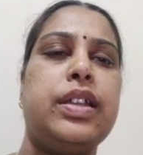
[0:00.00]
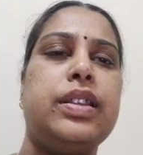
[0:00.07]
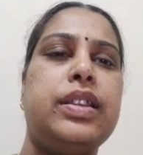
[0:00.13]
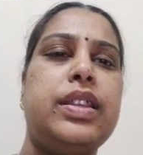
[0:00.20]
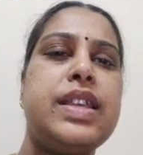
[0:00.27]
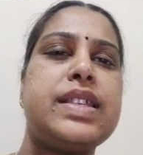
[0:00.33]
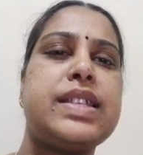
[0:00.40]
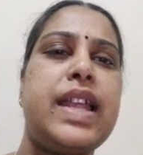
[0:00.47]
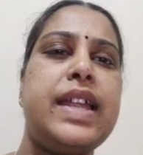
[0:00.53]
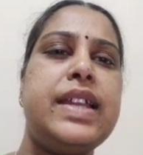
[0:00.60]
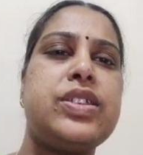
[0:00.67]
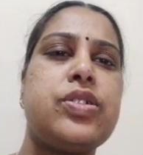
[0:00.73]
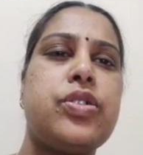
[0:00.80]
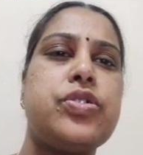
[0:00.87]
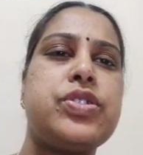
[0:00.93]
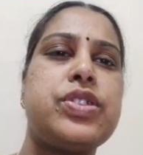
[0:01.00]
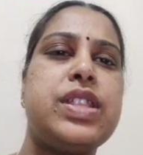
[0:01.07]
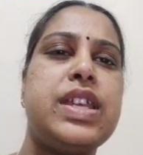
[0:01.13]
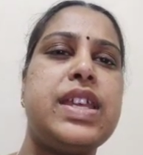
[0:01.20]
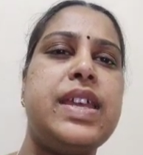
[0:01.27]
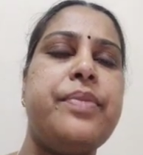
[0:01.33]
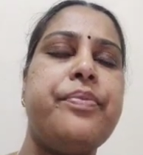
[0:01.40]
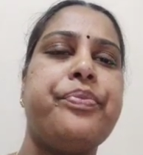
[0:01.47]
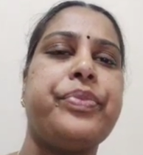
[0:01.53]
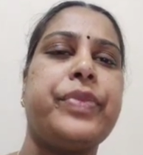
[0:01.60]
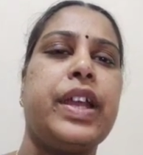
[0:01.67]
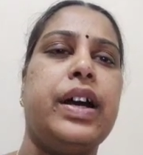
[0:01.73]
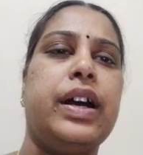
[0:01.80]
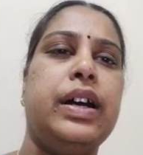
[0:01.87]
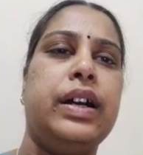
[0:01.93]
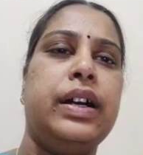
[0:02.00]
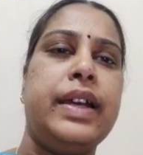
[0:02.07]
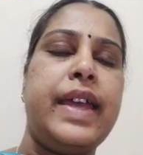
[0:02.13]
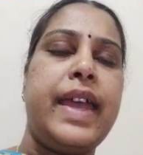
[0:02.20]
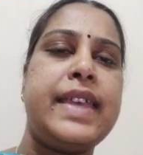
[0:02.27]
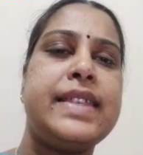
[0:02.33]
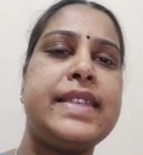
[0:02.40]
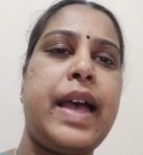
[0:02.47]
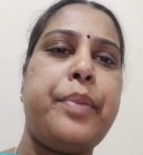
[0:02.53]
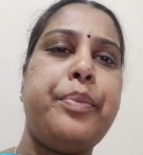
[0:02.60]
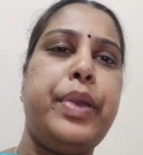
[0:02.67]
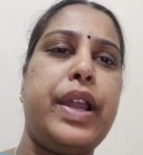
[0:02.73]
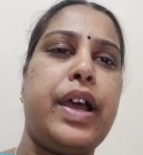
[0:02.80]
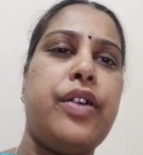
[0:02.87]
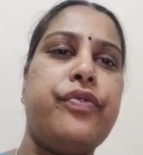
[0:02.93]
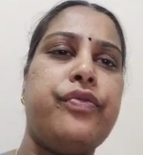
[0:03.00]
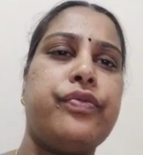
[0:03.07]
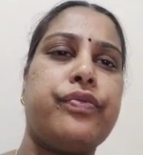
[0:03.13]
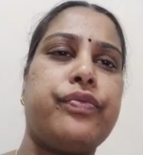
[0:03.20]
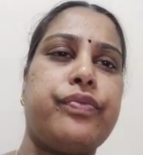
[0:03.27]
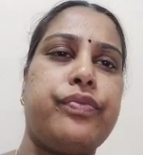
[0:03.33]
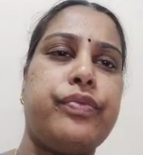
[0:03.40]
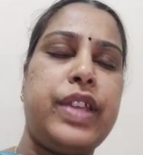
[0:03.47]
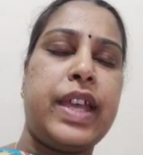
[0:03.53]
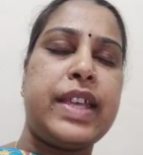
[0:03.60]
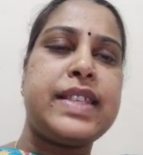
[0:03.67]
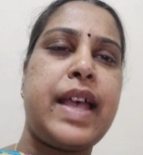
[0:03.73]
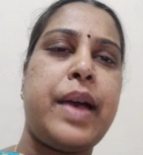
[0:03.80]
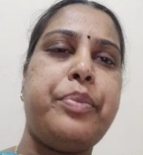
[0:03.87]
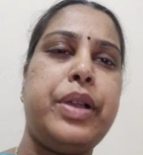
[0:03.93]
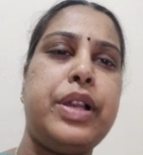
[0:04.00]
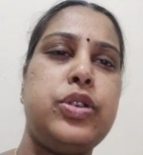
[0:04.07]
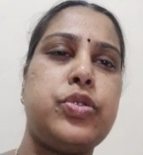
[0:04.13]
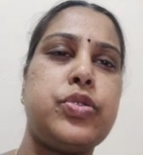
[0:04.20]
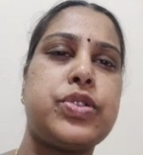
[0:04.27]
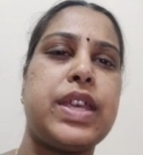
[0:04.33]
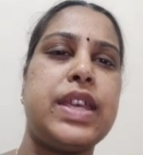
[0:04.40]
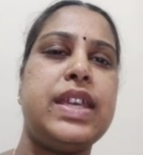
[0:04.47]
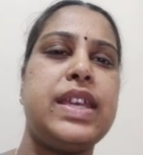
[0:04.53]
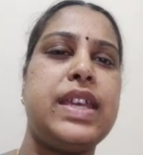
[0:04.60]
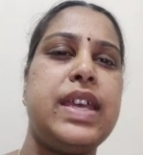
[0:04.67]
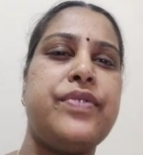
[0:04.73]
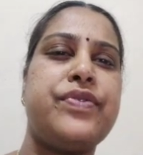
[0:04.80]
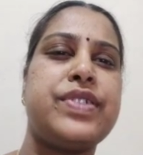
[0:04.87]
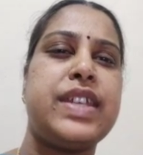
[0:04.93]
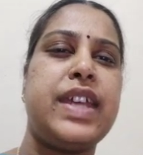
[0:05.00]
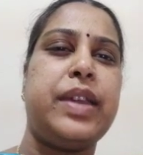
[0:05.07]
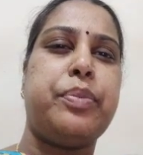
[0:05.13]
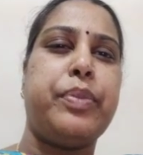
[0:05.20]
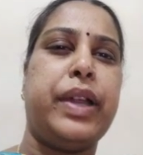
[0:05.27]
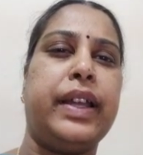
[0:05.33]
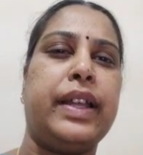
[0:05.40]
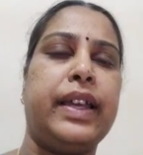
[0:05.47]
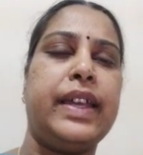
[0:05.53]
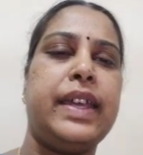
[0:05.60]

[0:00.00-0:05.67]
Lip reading: This slide shows the example using if statement.